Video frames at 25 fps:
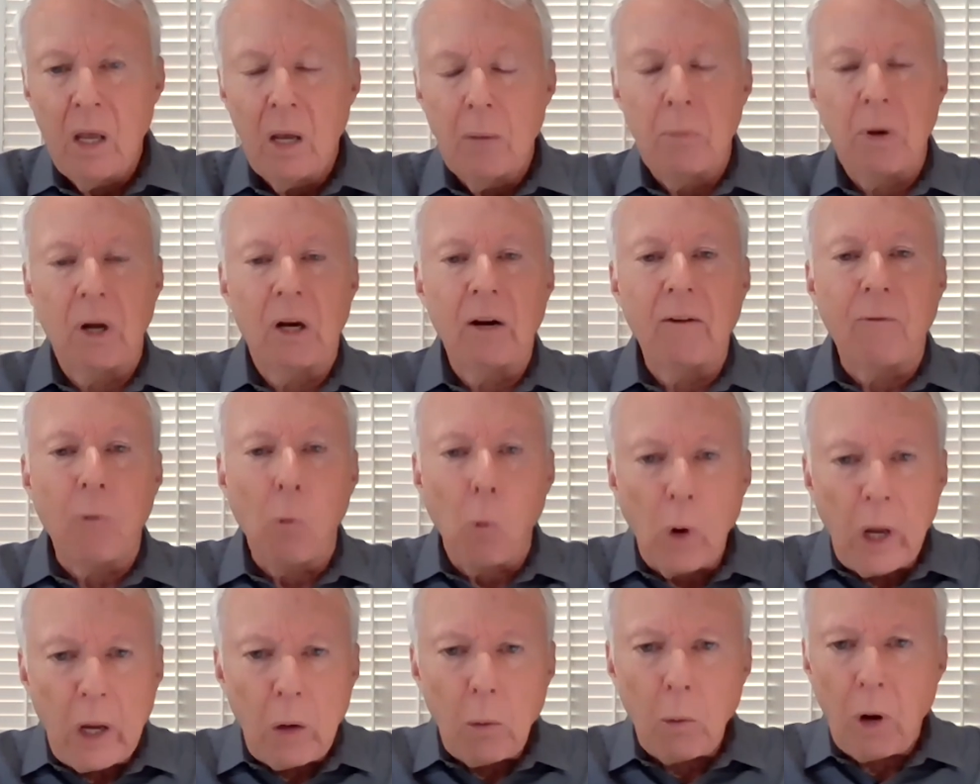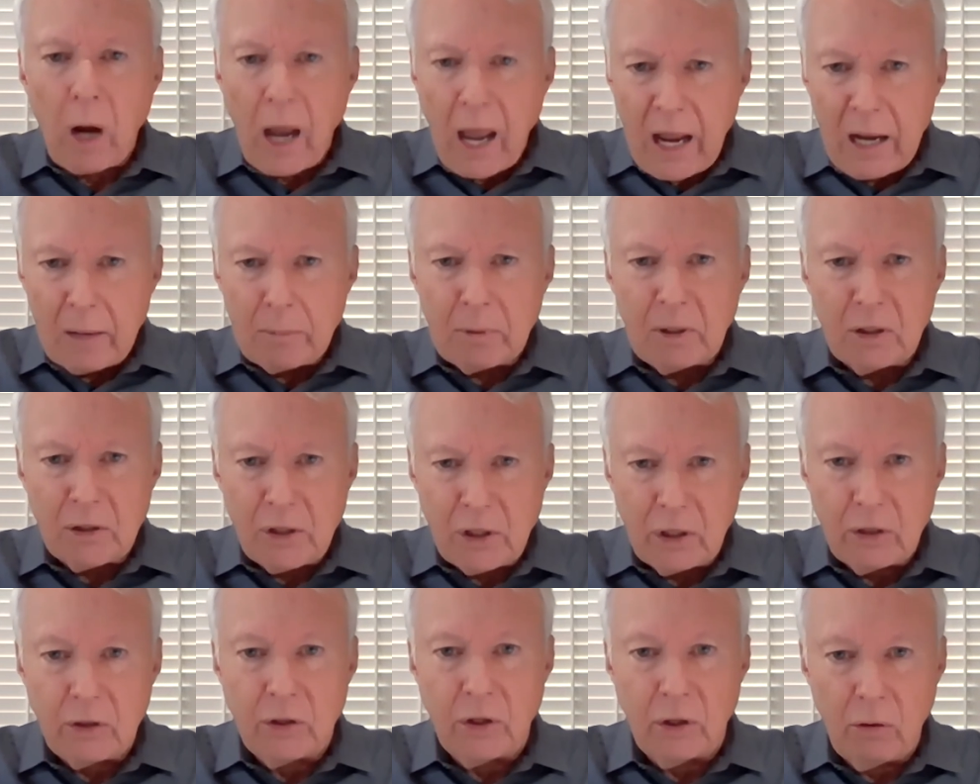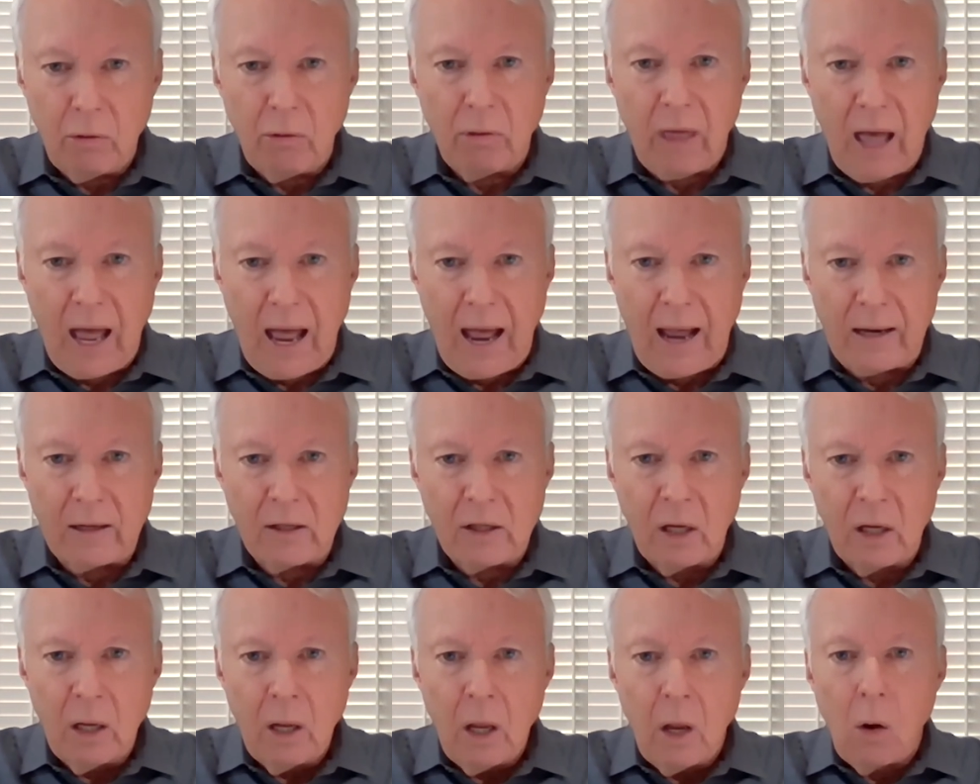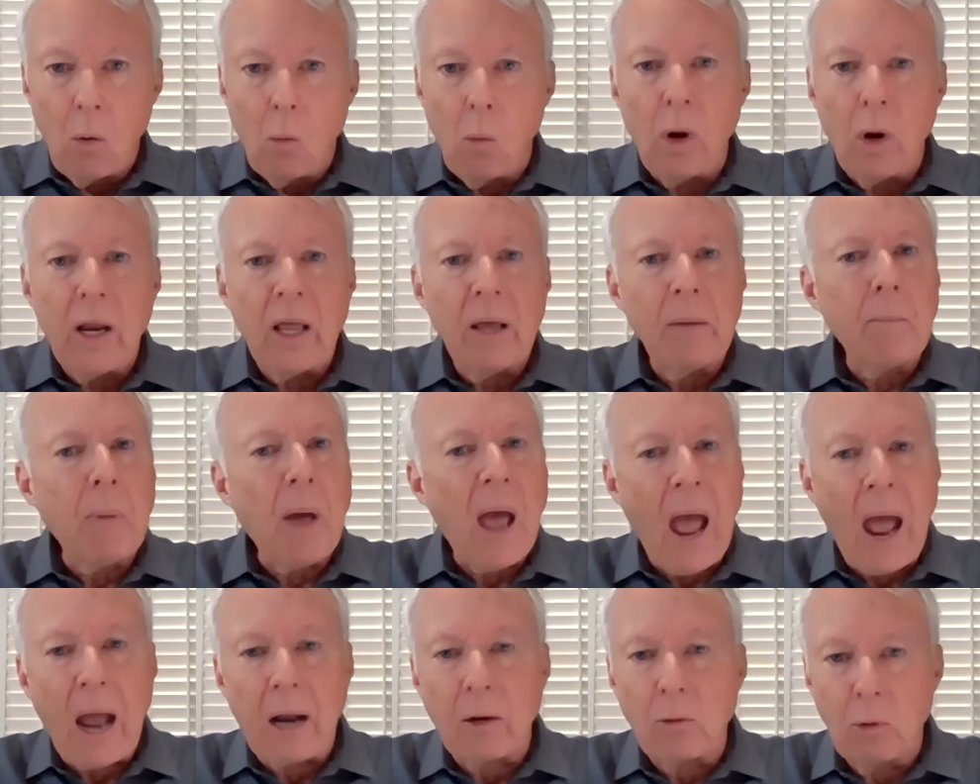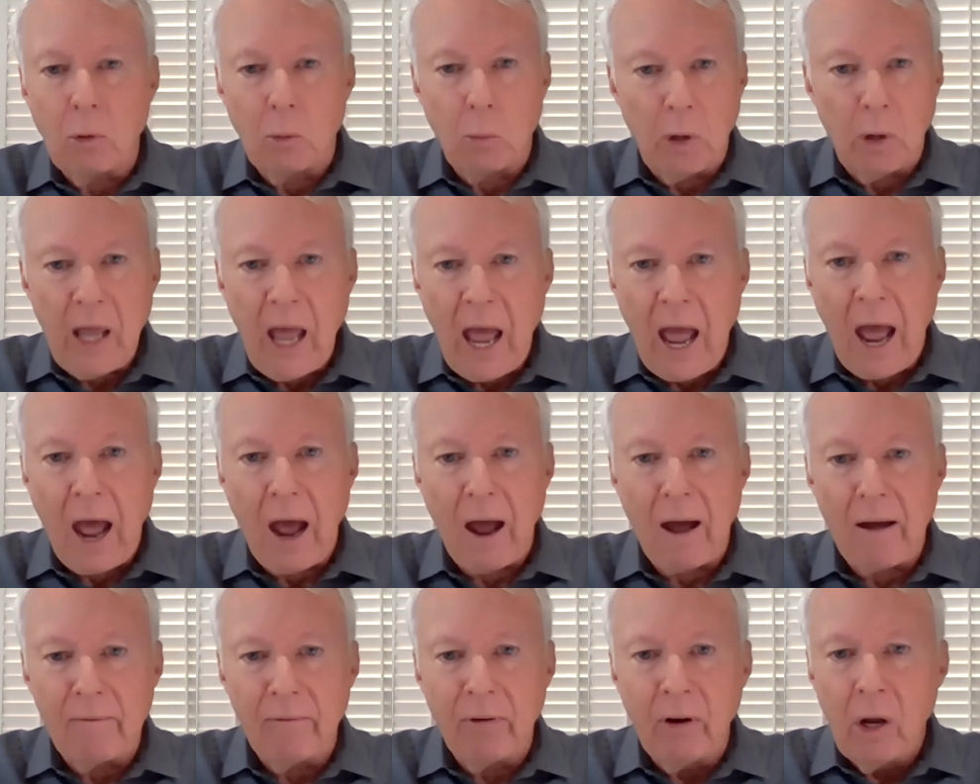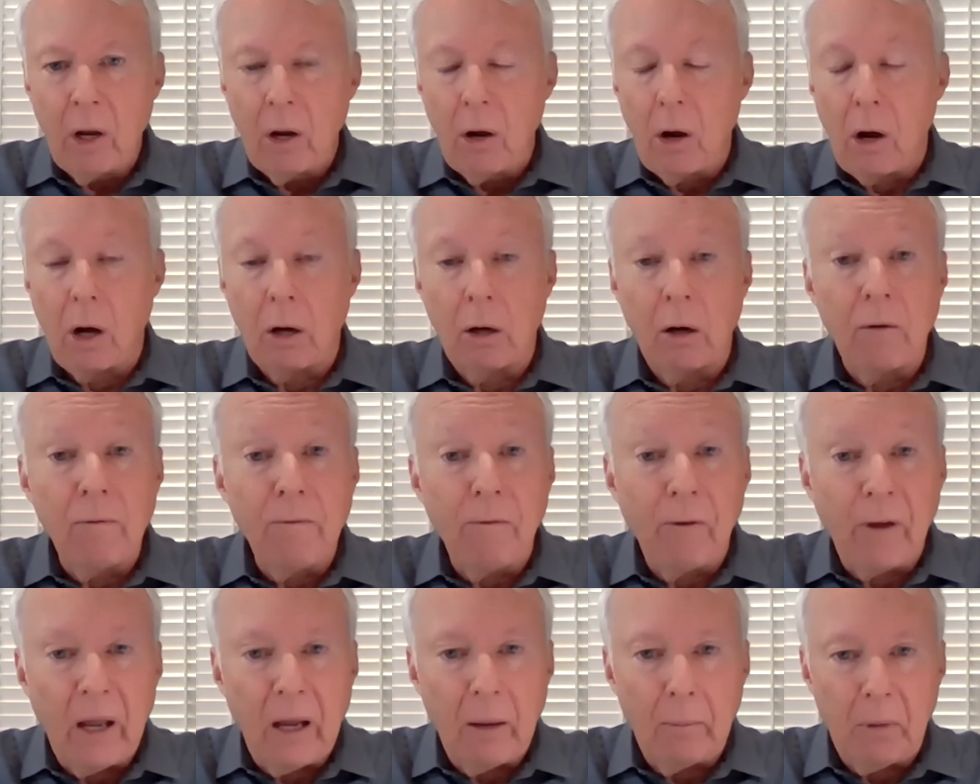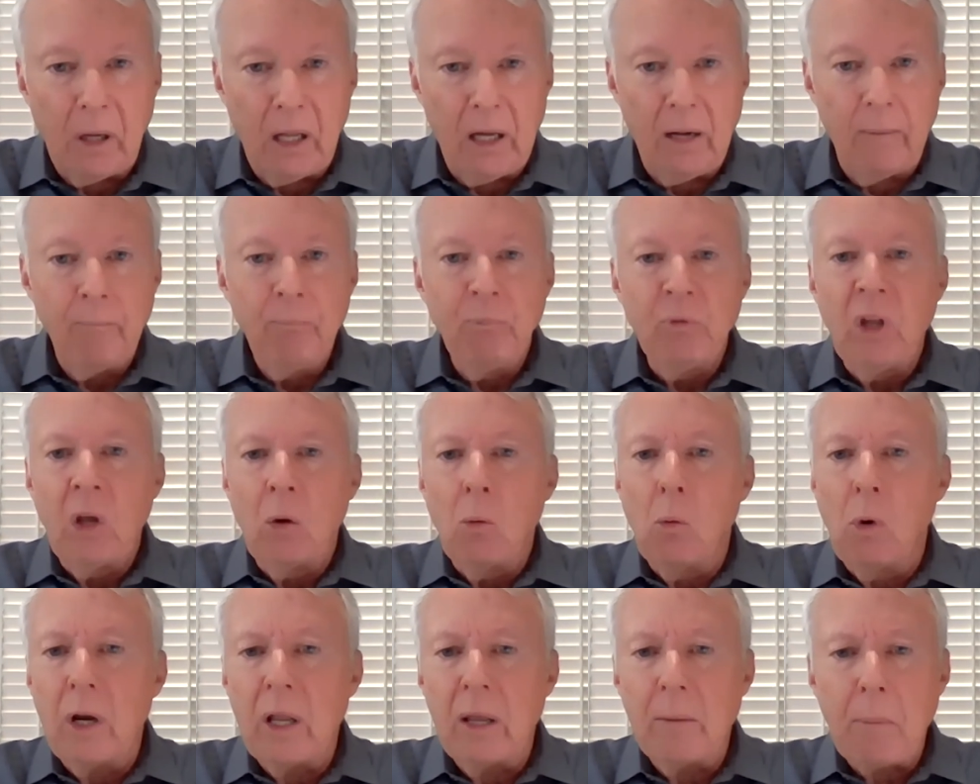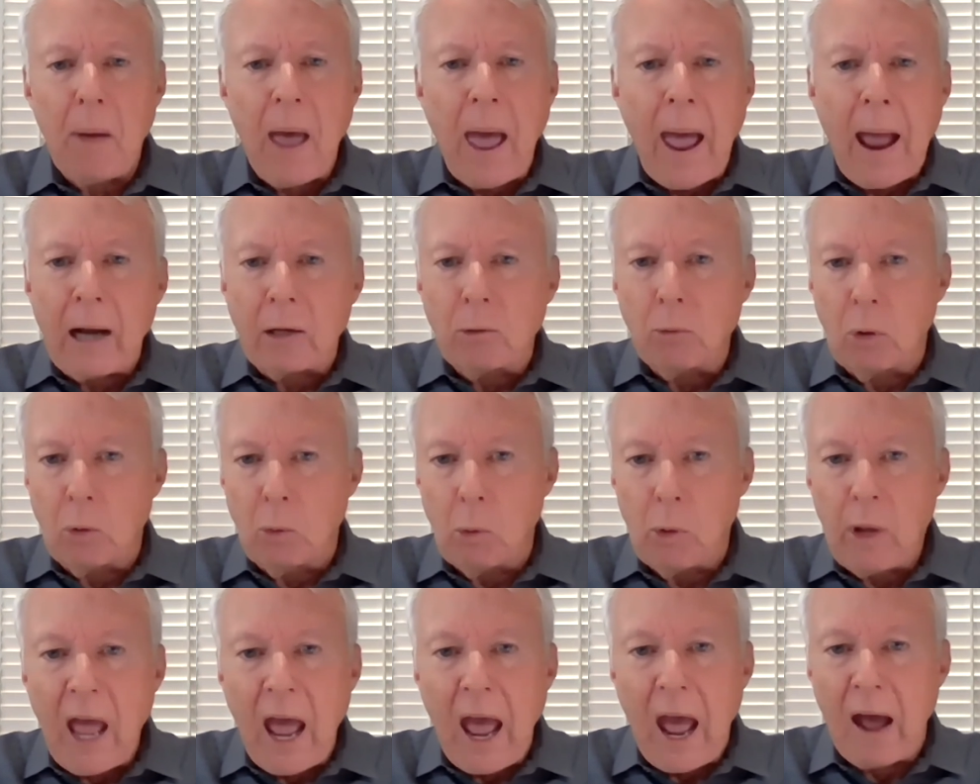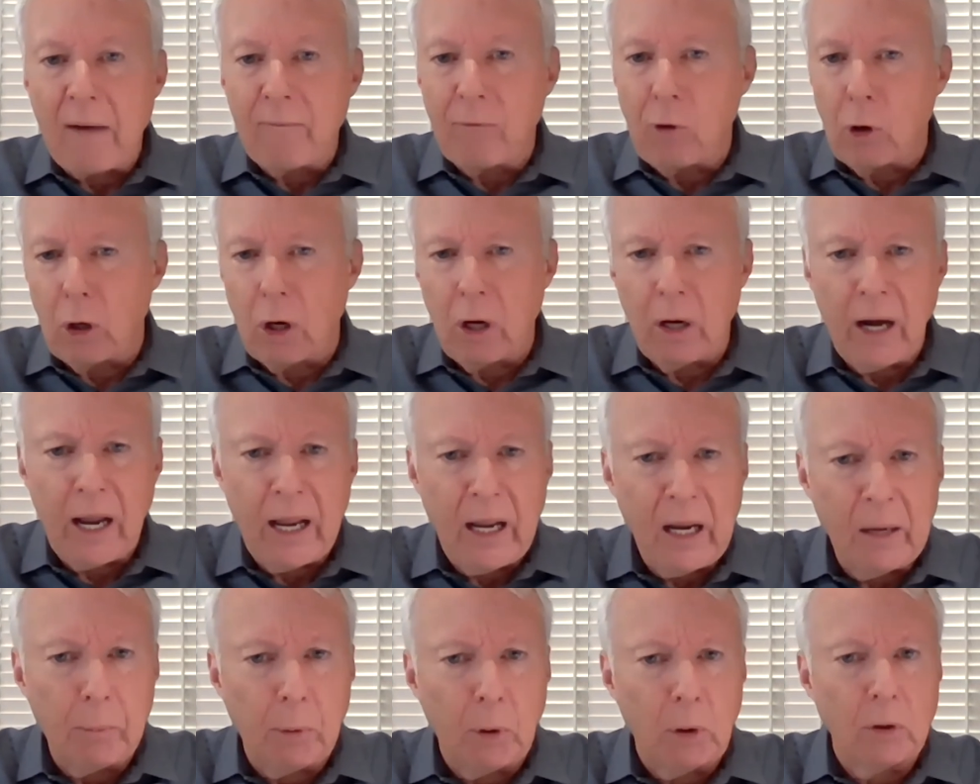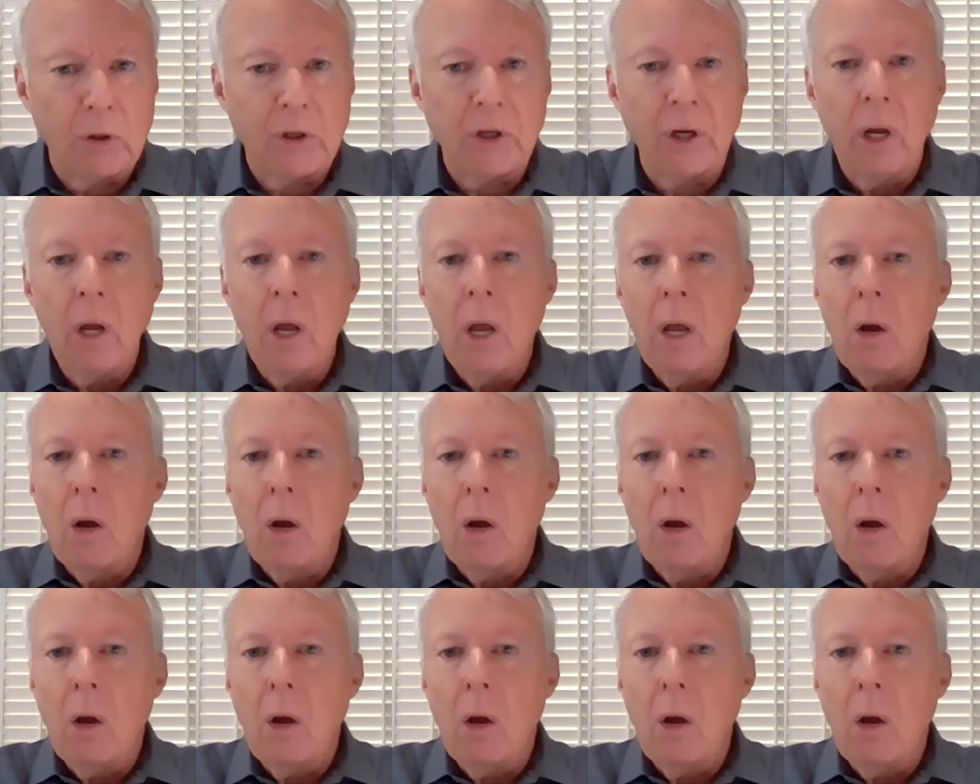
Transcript: But if we were able to do that, what impact would we have on our family? What impact would we have on our neighbors?